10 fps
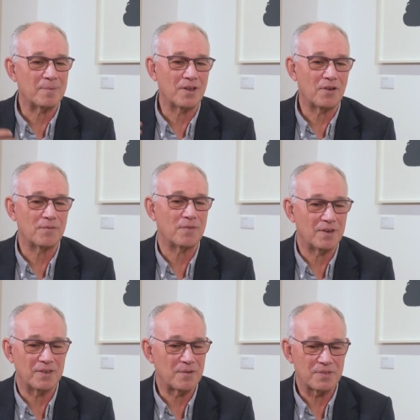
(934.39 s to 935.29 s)
A lot
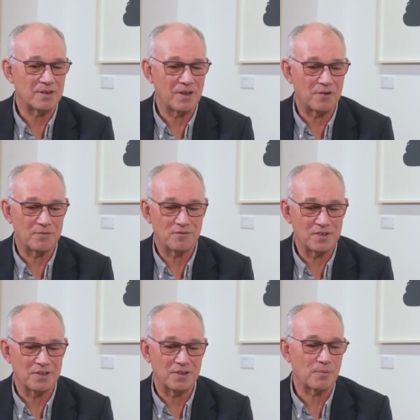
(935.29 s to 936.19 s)
of
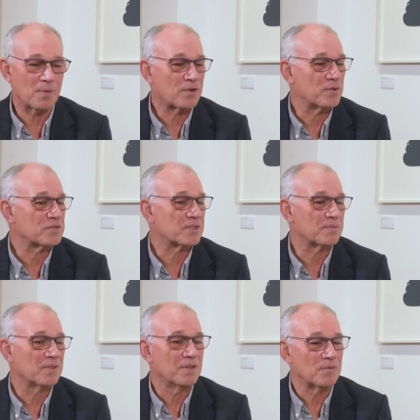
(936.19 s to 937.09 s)
records
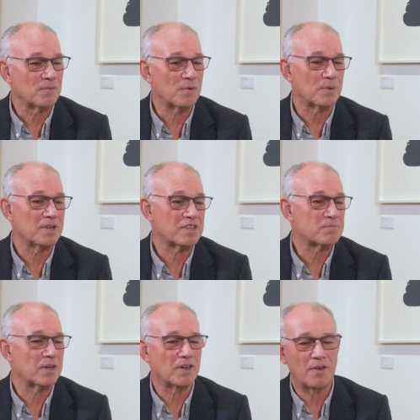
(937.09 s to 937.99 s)
were released,
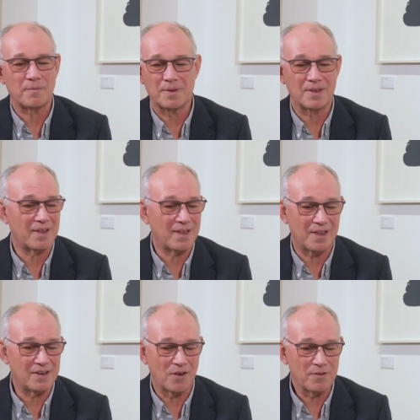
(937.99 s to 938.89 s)
but a lot
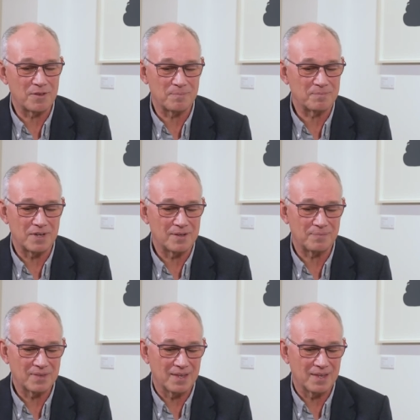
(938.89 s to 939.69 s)
of them